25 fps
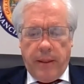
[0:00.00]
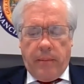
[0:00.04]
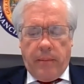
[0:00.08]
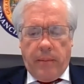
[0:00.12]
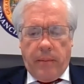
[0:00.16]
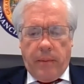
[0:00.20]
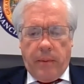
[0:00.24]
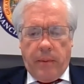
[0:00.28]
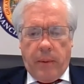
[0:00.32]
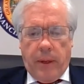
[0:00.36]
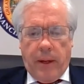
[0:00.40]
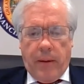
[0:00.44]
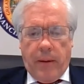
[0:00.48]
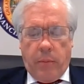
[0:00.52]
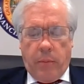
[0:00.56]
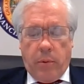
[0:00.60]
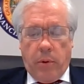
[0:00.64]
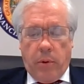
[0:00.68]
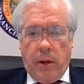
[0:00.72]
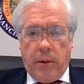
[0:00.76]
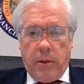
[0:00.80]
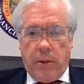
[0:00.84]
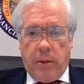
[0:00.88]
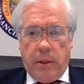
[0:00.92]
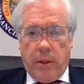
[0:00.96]
We have
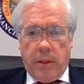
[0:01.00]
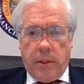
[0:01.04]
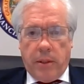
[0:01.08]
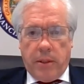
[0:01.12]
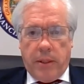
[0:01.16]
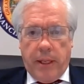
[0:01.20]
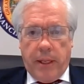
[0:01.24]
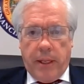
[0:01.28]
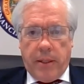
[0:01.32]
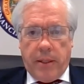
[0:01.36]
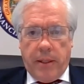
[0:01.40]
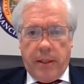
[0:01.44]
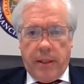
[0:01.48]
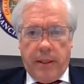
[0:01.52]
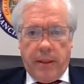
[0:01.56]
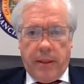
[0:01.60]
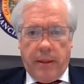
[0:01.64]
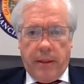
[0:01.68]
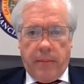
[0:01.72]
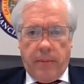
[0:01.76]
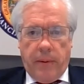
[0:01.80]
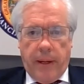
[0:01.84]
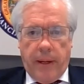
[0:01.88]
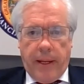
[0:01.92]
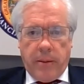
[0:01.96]
broad jurisdiction in
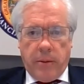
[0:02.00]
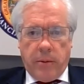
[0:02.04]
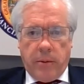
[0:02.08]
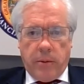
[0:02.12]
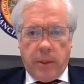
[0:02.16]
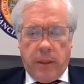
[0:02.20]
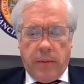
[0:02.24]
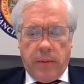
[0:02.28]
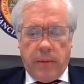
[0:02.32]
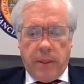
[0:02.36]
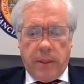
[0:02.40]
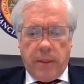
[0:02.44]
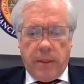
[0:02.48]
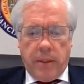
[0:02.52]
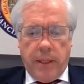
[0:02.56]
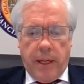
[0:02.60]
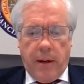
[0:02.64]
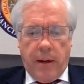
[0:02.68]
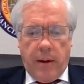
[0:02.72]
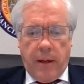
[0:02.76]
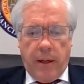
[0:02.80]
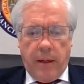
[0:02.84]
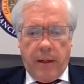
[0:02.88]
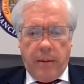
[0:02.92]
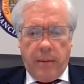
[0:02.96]
the financial services
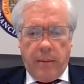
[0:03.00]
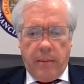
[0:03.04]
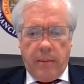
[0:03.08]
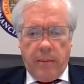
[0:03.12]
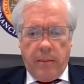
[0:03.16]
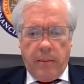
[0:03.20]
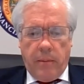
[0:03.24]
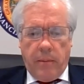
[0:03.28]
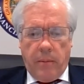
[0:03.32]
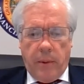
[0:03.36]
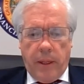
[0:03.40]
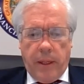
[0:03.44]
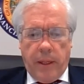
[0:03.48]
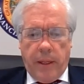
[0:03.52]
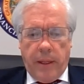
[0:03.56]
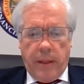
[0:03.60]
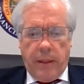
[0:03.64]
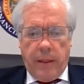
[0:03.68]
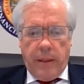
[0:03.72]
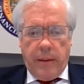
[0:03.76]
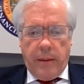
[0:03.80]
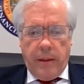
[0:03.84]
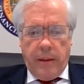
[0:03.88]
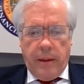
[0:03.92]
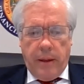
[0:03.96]
area.
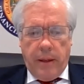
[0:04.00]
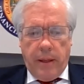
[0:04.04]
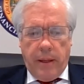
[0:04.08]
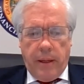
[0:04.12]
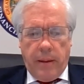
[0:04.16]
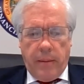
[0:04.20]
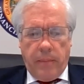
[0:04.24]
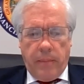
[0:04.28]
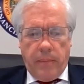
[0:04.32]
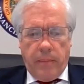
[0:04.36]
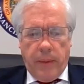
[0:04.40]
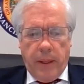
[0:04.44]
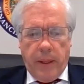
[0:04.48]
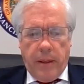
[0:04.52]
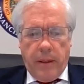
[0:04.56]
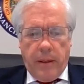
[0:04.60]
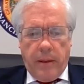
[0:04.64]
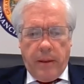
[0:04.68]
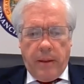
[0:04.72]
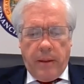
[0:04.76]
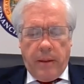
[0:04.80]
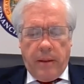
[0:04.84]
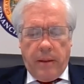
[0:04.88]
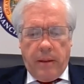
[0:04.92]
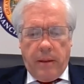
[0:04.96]
We
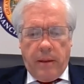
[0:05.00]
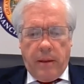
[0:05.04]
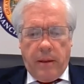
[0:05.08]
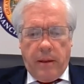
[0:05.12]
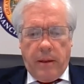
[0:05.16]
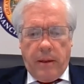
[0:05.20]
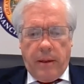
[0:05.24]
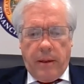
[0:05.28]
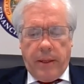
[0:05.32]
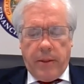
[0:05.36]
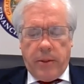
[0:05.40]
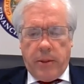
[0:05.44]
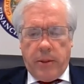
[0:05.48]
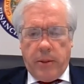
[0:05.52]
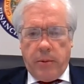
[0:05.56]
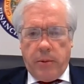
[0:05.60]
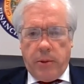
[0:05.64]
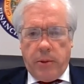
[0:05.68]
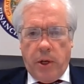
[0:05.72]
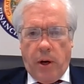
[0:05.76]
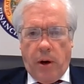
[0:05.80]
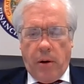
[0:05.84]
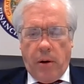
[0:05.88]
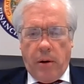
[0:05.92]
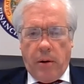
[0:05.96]
issue
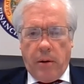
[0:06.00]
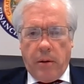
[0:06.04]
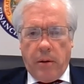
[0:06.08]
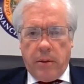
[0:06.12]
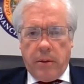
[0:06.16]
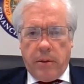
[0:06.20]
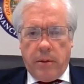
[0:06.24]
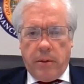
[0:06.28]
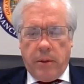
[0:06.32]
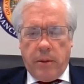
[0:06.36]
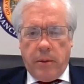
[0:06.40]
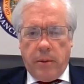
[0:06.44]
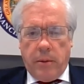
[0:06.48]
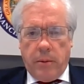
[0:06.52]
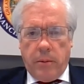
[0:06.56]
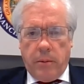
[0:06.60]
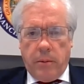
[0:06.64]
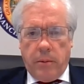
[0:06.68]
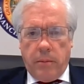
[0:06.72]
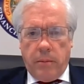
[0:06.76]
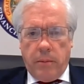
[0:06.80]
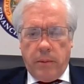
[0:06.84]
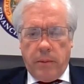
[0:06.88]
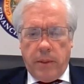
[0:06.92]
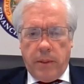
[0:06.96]
charters
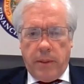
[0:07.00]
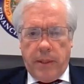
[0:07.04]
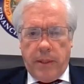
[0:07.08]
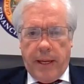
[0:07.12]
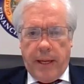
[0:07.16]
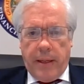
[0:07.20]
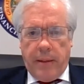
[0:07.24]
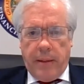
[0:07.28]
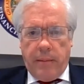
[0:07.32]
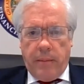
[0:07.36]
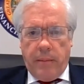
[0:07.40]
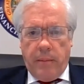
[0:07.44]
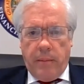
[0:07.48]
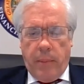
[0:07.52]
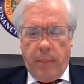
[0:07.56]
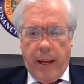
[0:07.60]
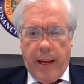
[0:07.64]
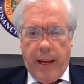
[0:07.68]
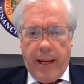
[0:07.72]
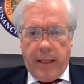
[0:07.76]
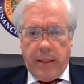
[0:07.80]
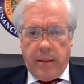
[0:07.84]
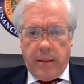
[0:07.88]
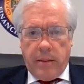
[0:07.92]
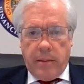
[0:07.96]
to state
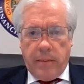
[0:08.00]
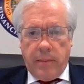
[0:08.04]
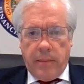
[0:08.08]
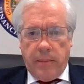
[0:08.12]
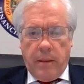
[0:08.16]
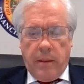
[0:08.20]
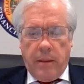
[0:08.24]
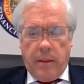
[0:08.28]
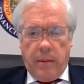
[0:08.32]
banks.